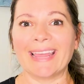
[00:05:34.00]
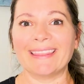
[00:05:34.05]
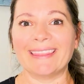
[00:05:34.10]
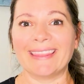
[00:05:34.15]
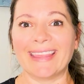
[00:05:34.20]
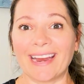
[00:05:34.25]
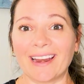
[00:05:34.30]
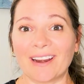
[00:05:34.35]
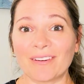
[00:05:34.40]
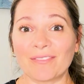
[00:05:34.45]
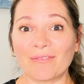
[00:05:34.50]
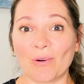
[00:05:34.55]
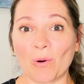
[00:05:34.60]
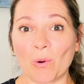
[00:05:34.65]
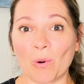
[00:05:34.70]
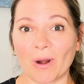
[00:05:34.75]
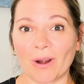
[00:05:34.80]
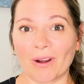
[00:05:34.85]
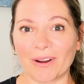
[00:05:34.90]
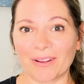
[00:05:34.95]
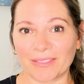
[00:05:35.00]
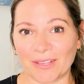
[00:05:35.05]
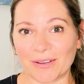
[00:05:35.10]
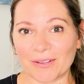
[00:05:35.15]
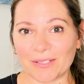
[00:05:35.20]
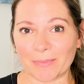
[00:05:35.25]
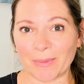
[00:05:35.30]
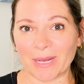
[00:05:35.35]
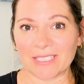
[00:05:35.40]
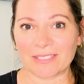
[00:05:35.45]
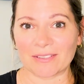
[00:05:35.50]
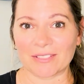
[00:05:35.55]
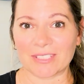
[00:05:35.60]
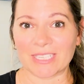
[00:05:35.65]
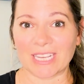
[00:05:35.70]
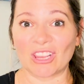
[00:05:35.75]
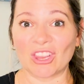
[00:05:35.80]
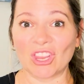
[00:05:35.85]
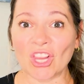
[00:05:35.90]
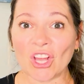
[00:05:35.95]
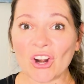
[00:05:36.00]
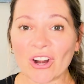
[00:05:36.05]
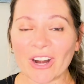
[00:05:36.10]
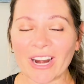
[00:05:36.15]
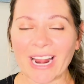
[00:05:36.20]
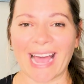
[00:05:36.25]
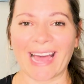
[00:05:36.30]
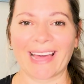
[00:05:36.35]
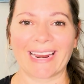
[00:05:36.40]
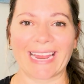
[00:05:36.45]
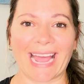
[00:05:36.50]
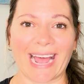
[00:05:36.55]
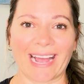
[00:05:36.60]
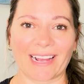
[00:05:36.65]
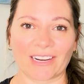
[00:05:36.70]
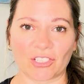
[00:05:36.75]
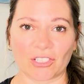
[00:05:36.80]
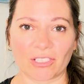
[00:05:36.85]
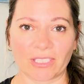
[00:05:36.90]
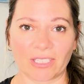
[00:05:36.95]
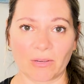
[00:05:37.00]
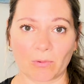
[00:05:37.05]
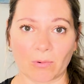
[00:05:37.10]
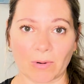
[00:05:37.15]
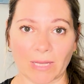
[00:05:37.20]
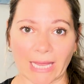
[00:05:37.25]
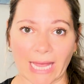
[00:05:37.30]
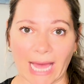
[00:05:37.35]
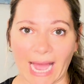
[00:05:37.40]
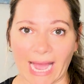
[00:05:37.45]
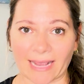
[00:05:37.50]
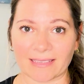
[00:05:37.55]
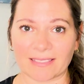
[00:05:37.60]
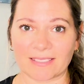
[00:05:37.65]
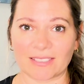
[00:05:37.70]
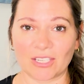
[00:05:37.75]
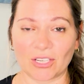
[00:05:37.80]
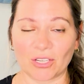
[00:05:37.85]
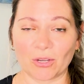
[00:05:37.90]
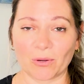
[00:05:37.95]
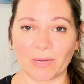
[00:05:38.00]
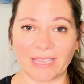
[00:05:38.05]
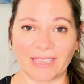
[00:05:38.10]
Therefore, those muscles can learn how to actually relax too,